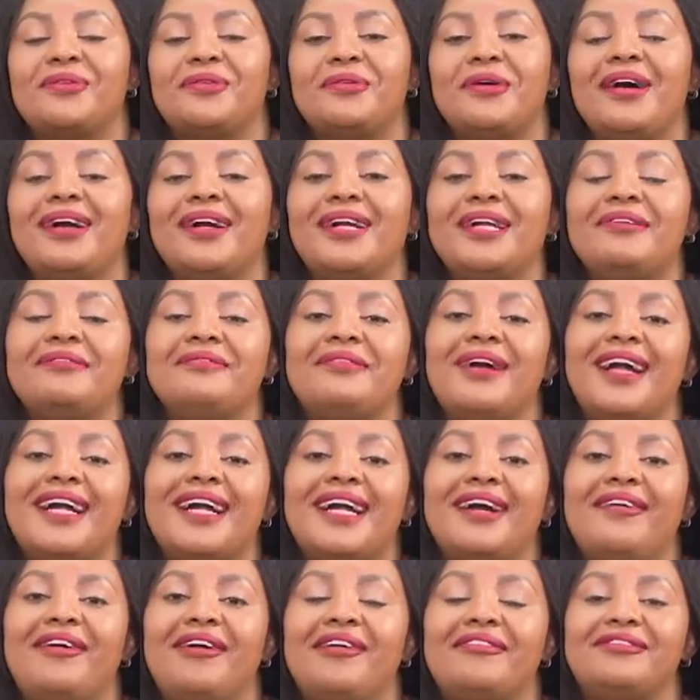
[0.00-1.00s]
Welcome
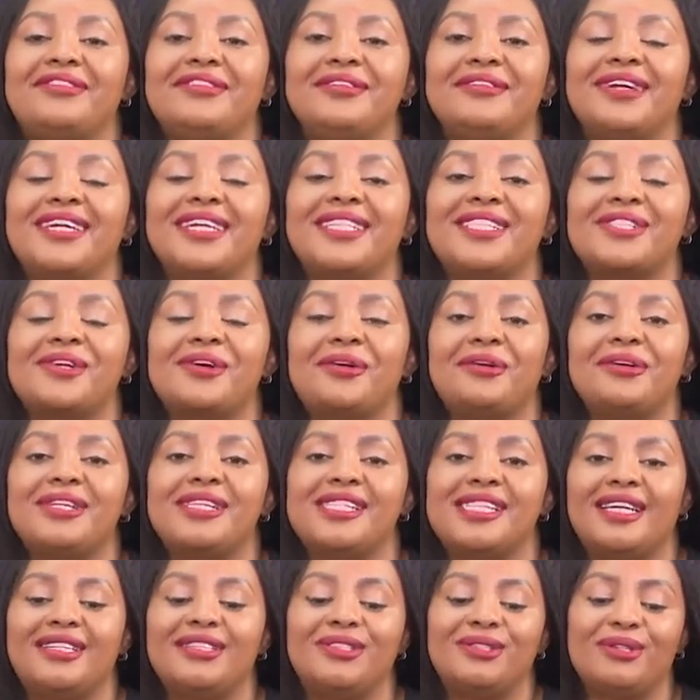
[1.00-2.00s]
back, our viewer. It's
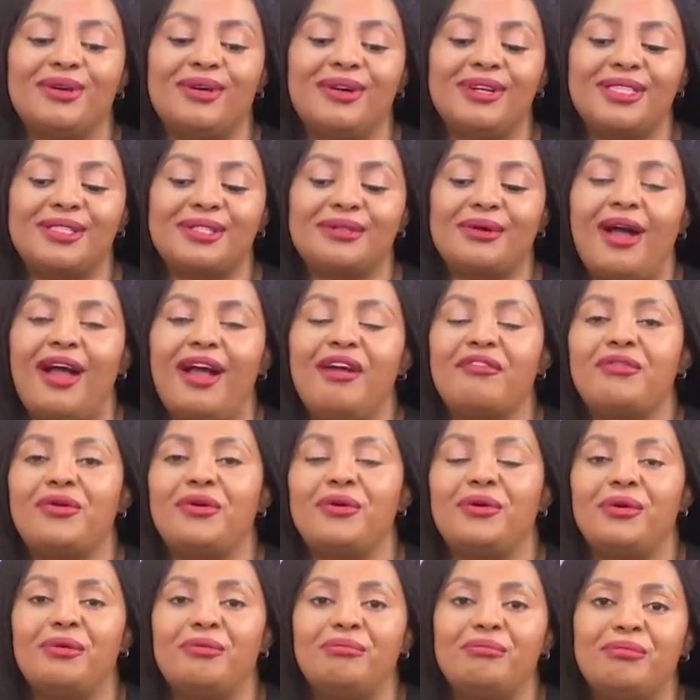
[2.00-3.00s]
always a joy to have
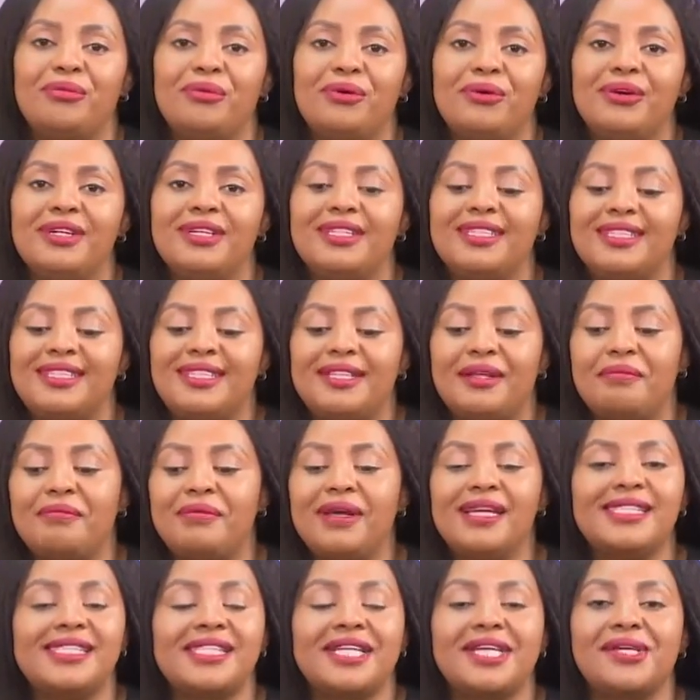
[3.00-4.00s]
you on board. The
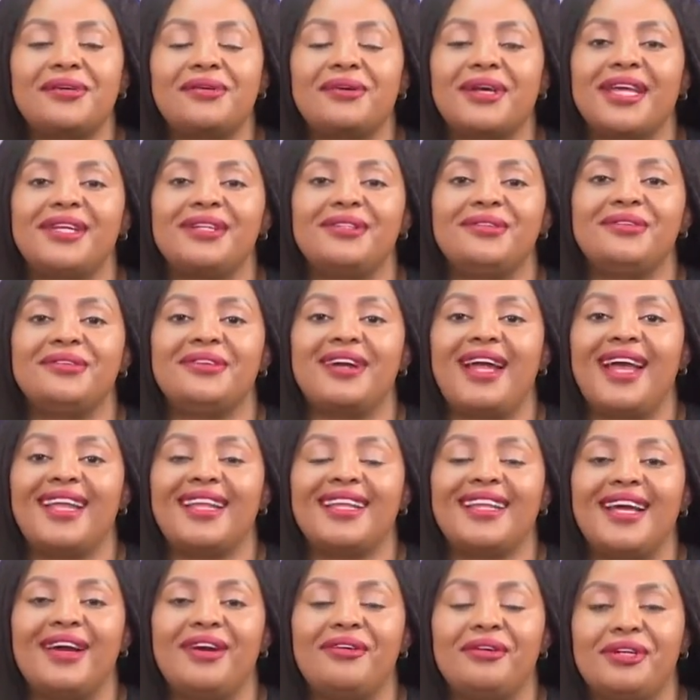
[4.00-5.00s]
best thing you can do right
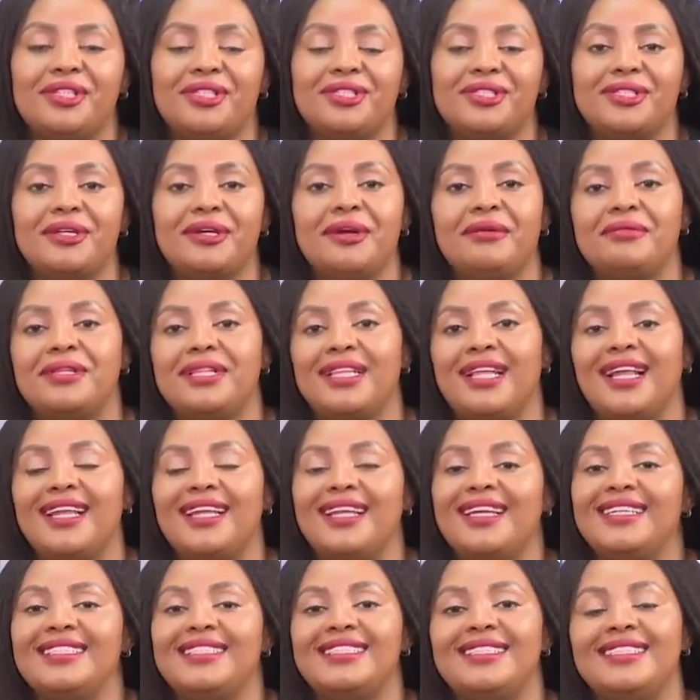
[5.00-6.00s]
now is share with a
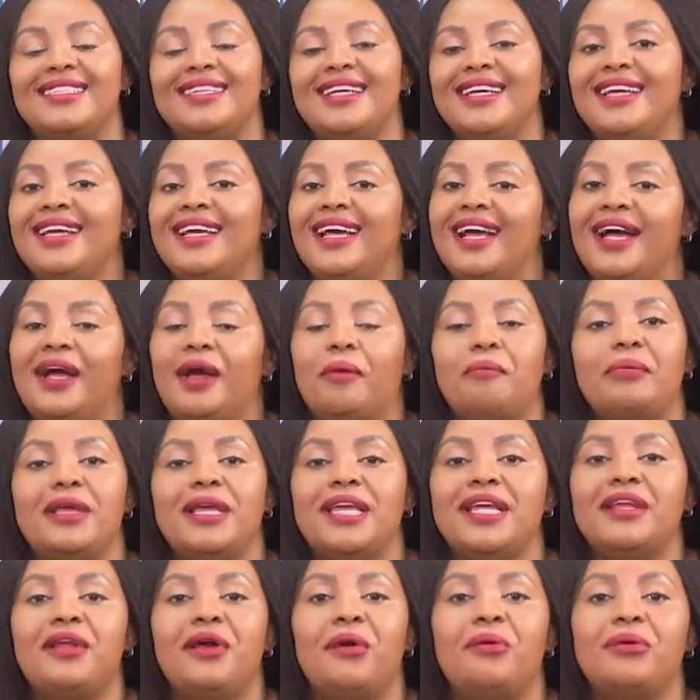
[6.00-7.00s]
lady a
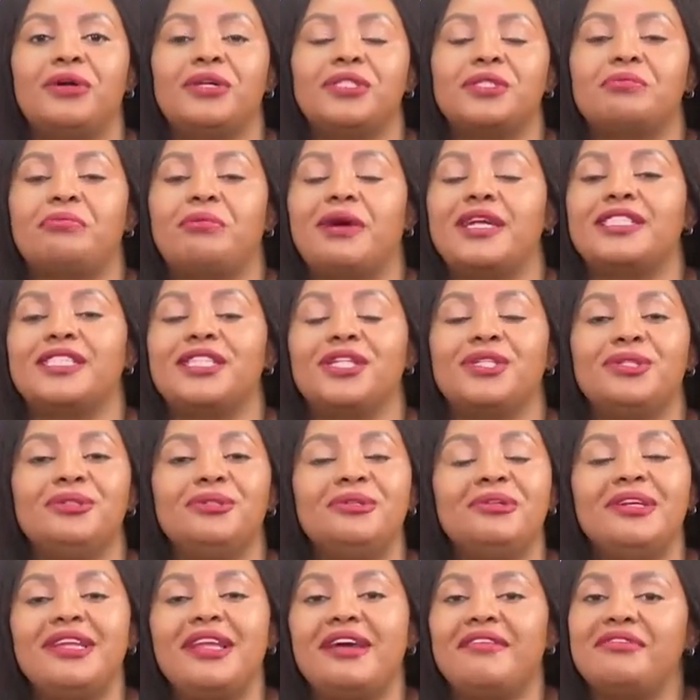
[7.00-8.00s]
beginner watch party.
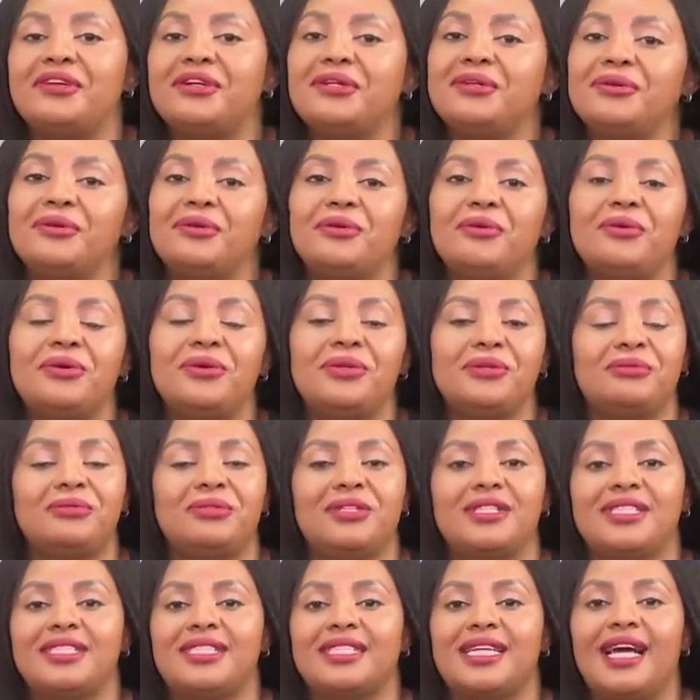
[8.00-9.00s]
You never know who you
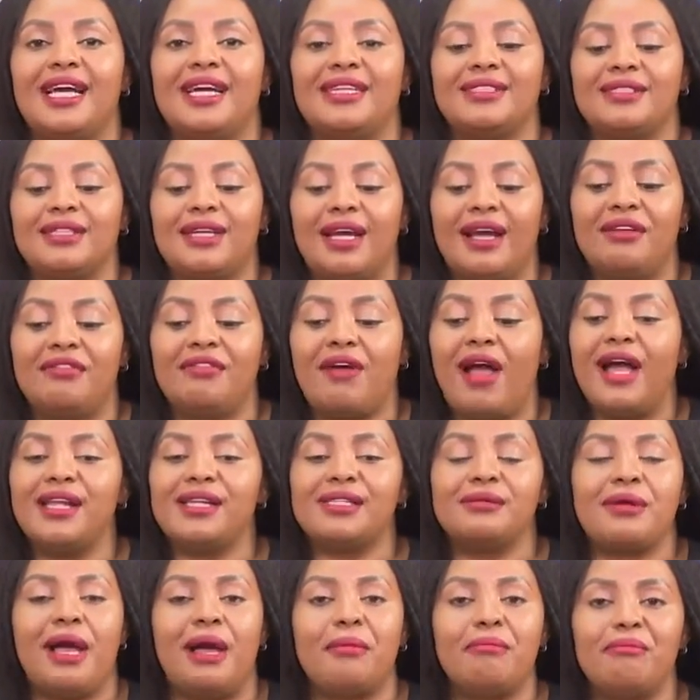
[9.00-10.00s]
will touch. I've
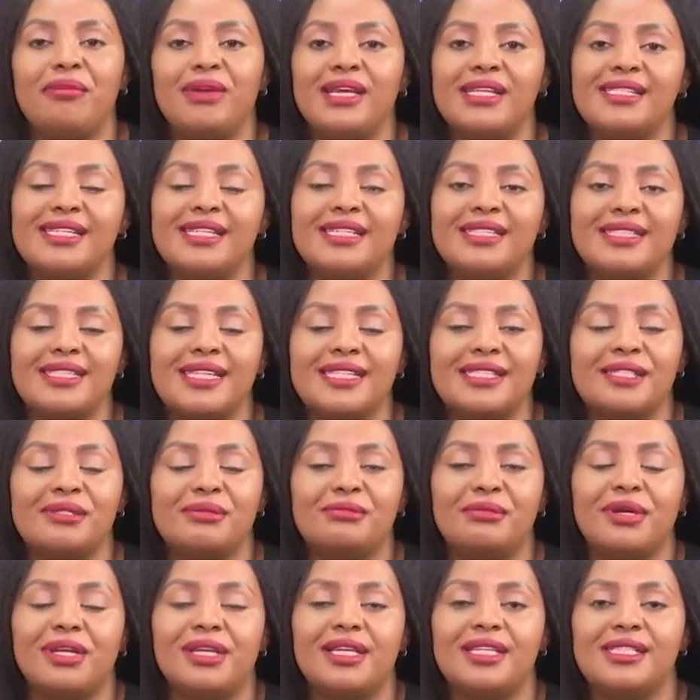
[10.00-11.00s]
had amazing
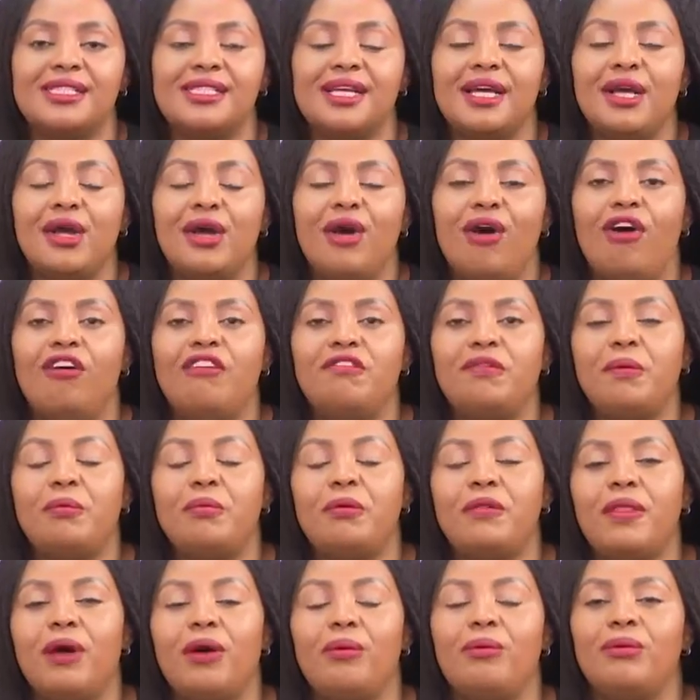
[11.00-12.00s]
testimonies of
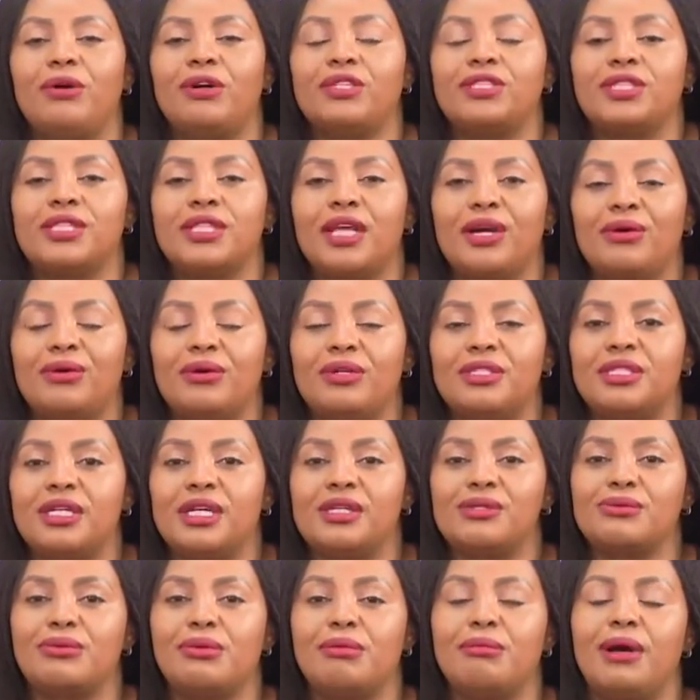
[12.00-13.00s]
people that watch the
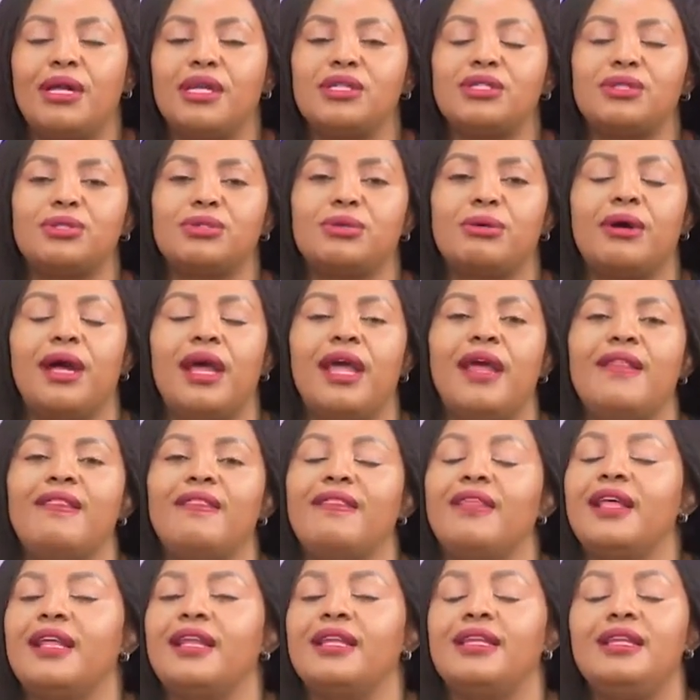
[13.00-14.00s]
Gorgeous Woman Show
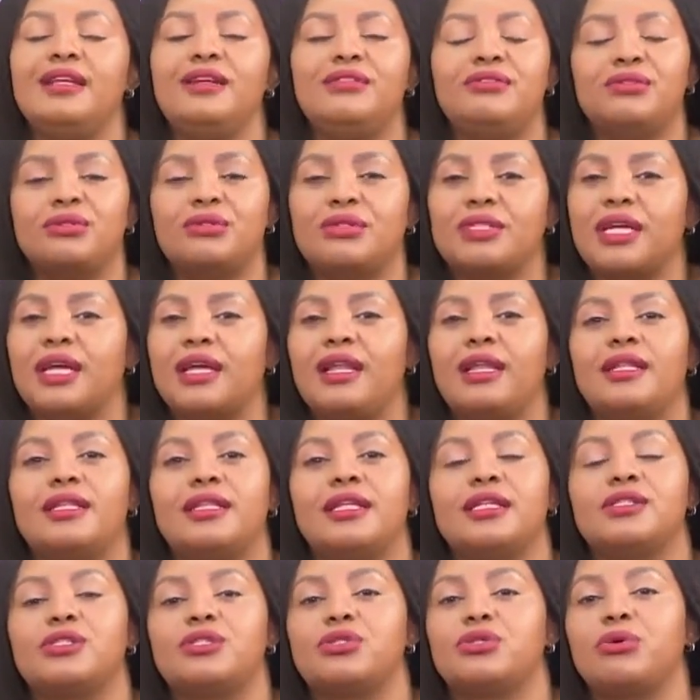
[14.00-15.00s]
and they live to tell
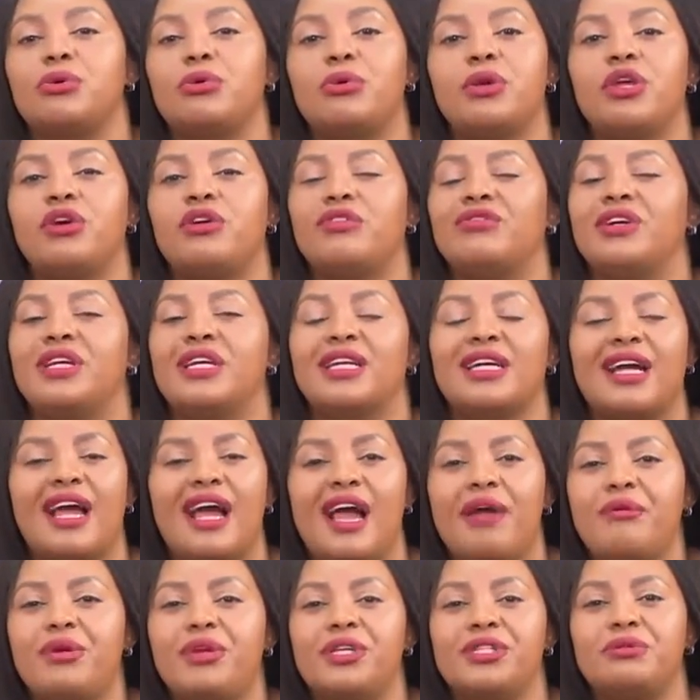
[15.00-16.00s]
the story of
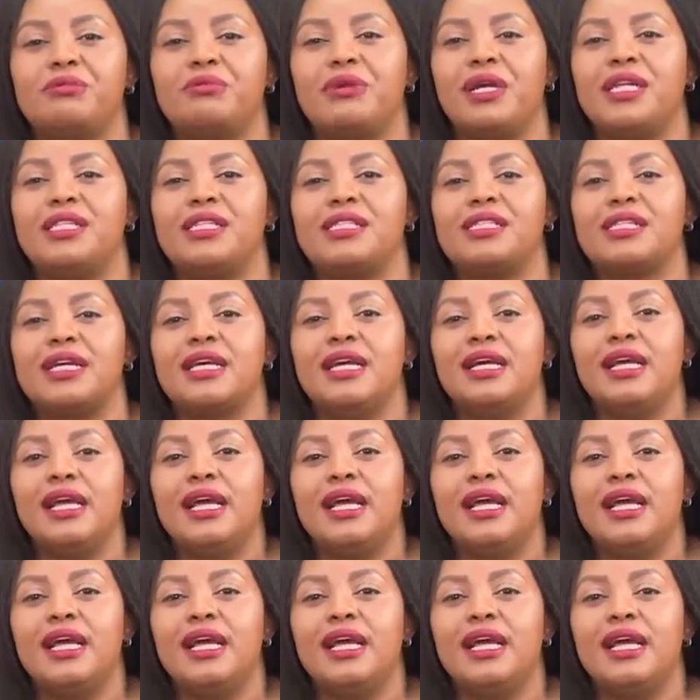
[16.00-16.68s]
encouragement.